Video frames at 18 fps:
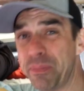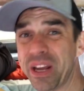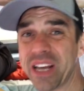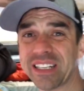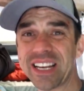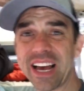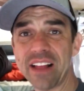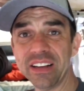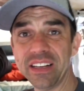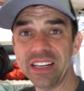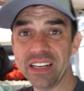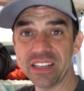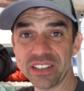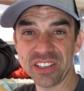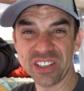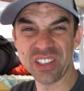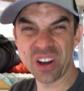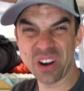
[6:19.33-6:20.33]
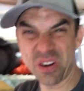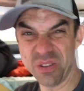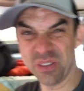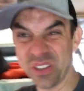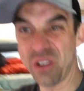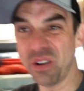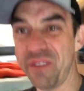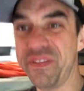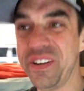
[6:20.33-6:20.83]
because LED is so
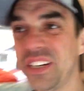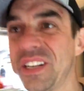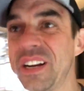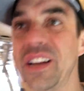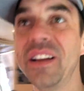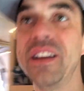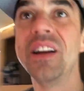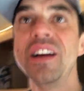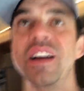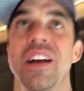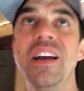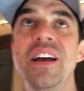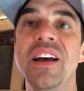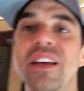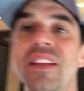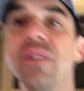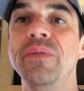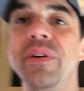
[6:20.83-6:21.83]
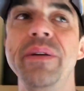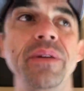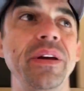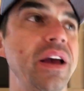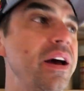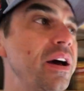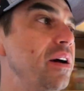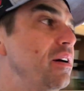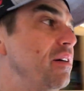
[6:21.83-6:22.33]
efficient. We
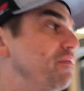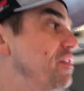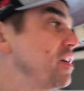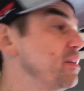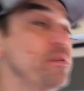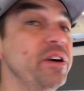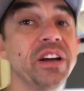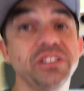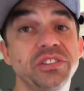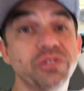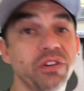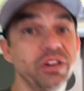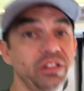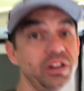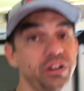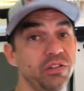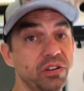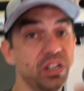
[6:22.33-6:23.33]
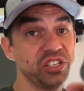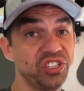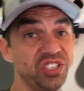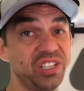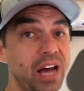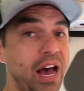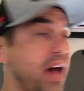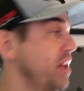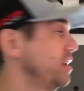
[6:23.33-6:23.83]
a friend of mine, Troy Luke,
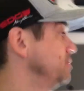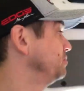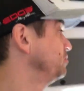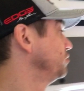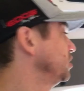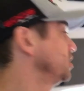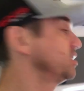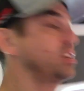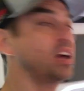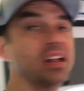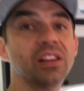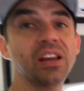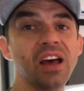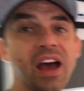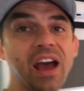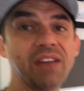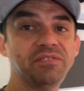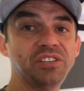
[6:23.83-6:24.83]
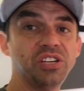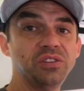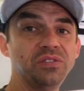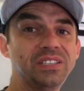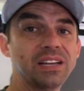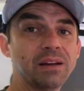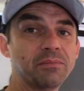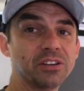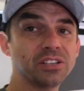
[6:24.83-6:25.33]
stud, installed. I have 2
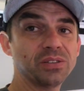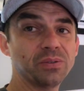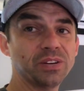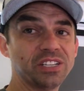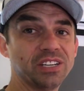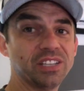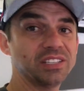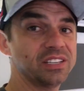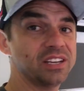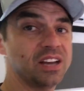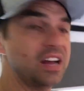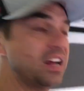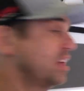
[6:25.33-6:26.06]
dimmer switches.